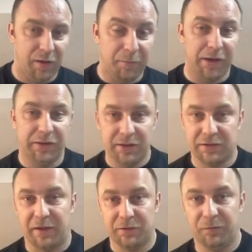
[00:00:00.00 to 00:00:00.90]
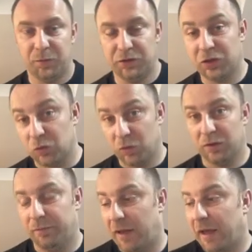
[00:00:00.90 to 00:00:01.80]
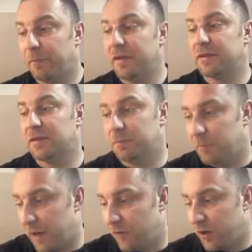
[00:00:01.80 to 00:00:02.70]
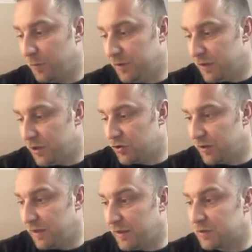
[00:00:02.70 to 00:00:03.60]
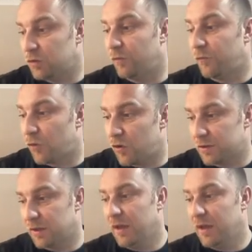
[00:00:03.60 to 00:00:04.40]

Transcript: by these types of positions with the black pieces, my recommendation is to first